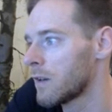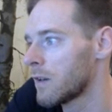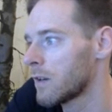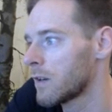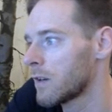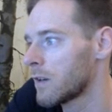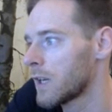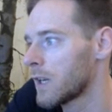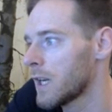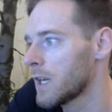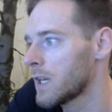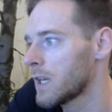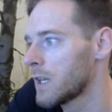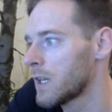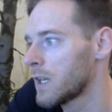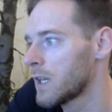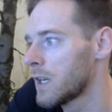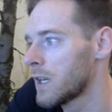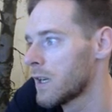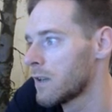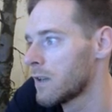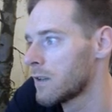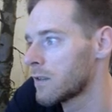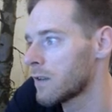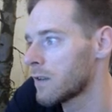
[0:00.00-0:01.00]
Okay,
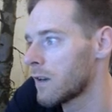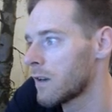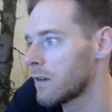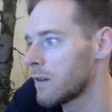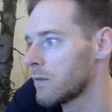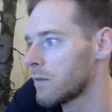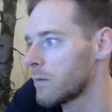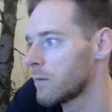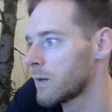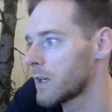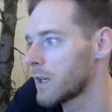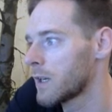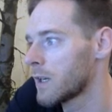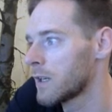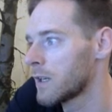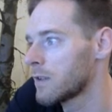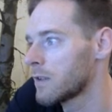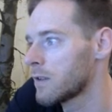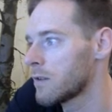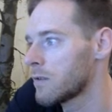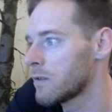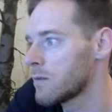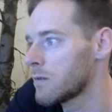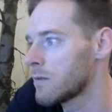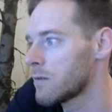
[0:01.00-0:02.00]
so we're going to
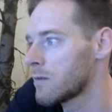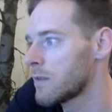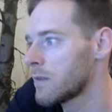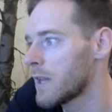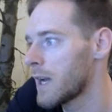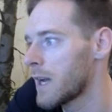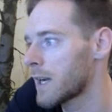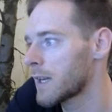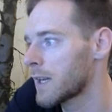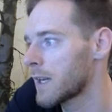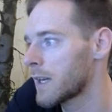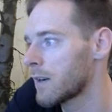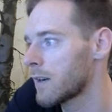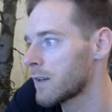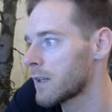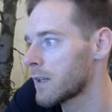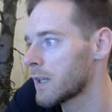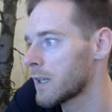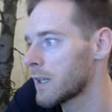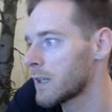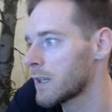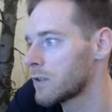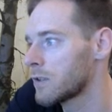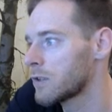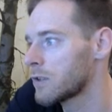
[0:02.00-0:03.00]
do that
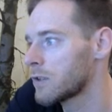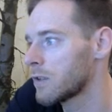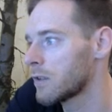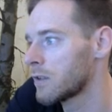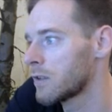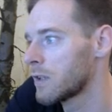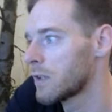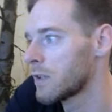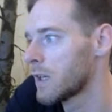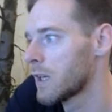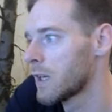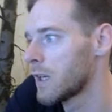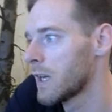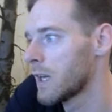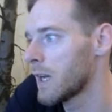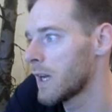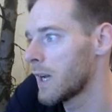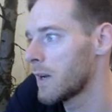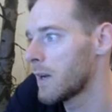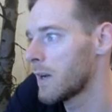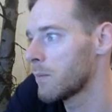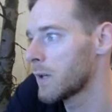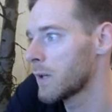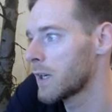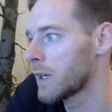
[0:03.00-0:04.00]
calculation
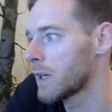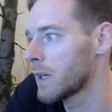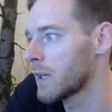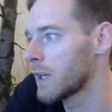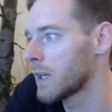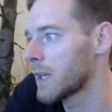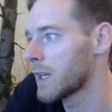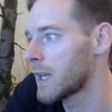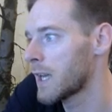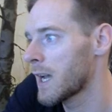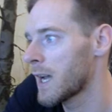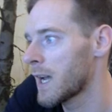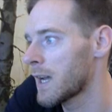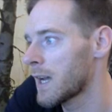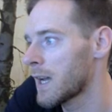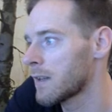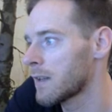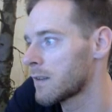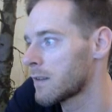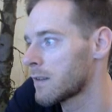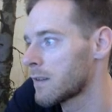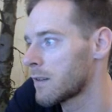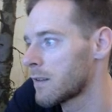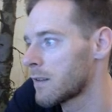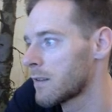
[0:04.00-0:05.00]
and we're going to
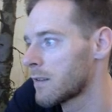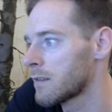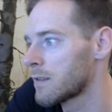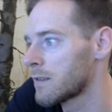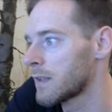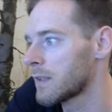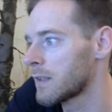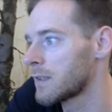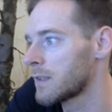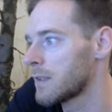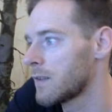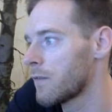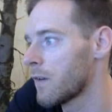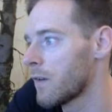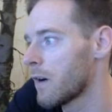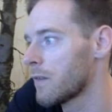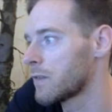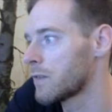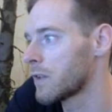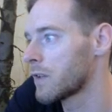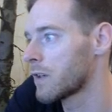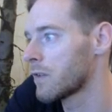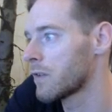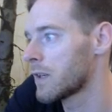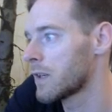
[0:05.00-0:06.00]
get
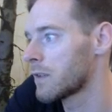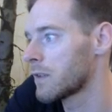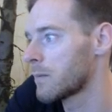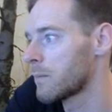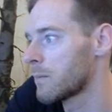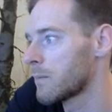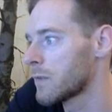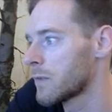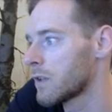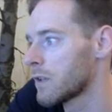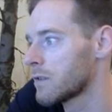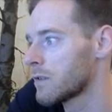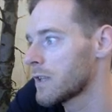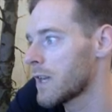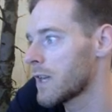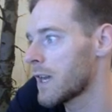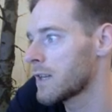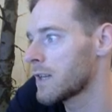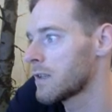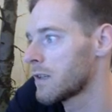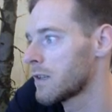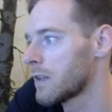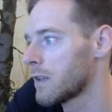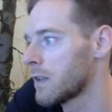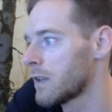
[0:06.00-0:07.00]
65 degrees. So
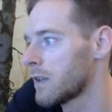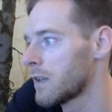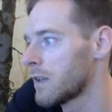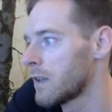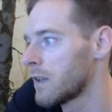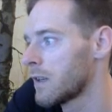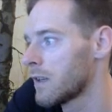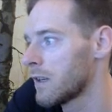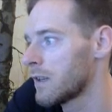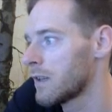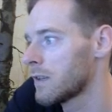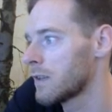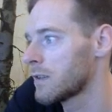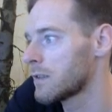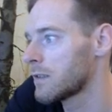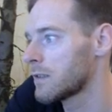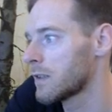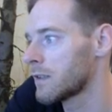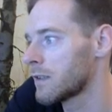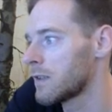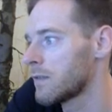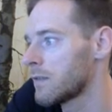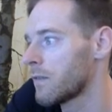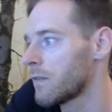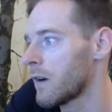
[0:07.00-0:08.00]
Z is
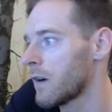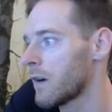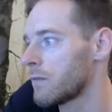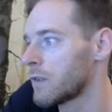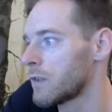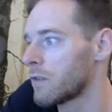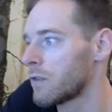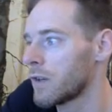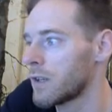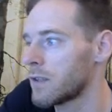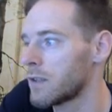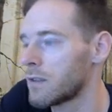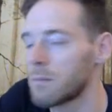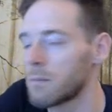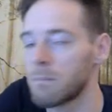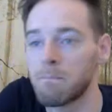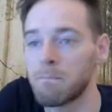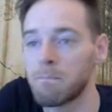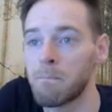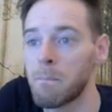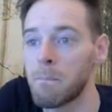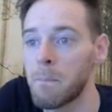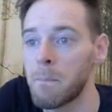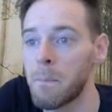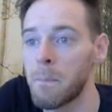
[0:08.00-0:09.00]
65 degrees.
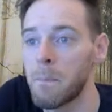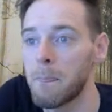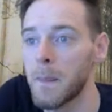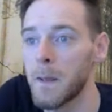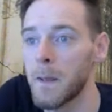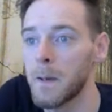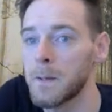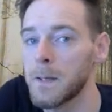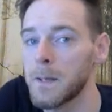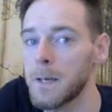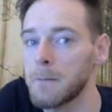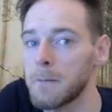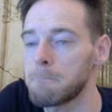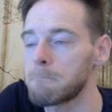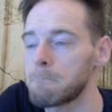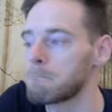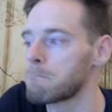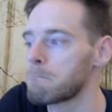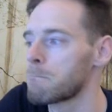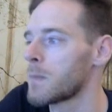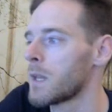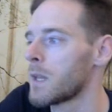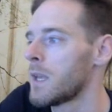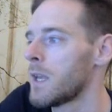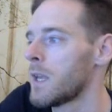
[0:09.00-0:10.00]
Okay.
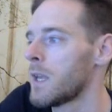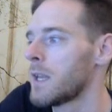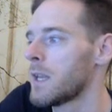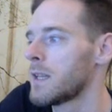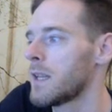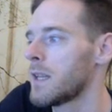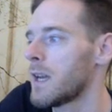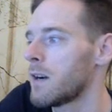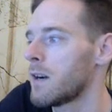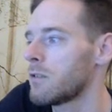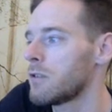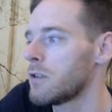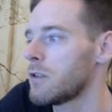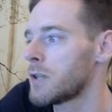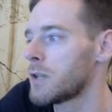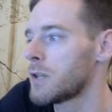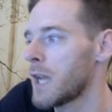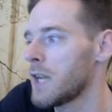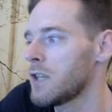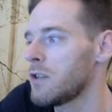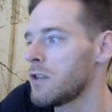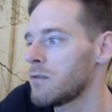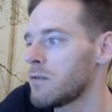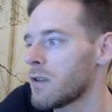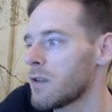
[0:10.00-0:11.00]
Now, you
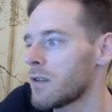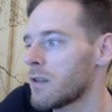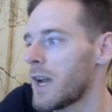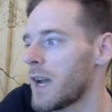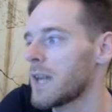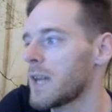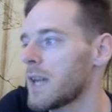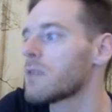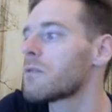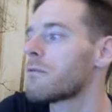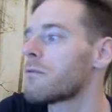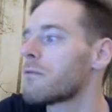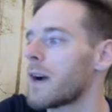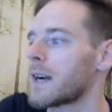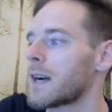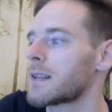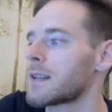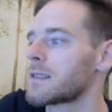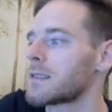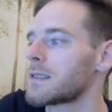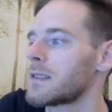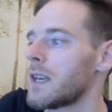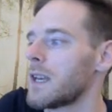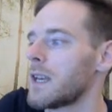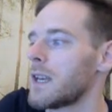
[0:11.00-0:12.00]
can use other angle
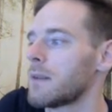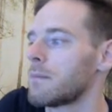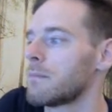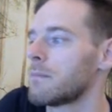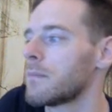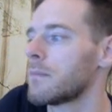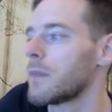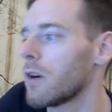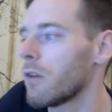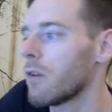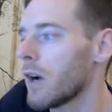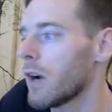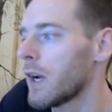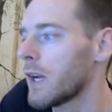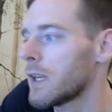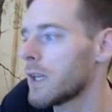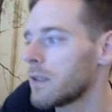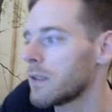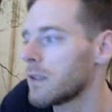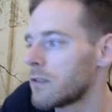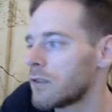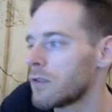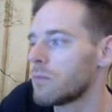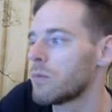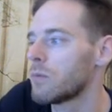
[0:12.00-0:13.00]
facts here, all right,
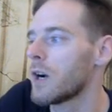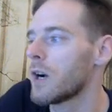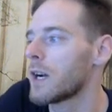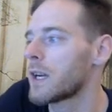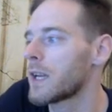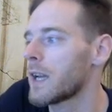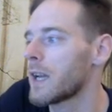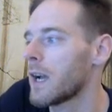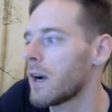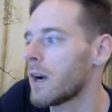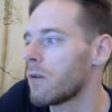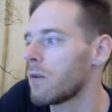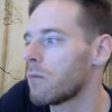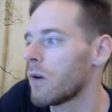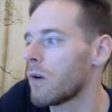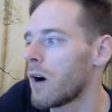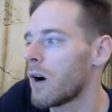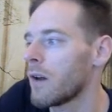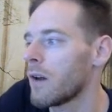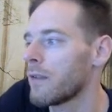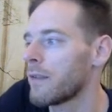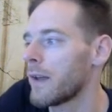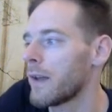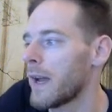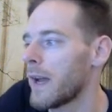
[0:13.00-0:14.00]
to work out what
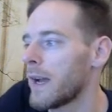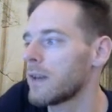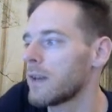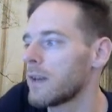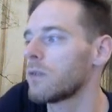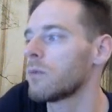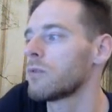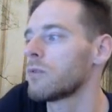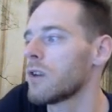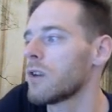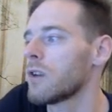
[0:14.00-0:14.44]
other angles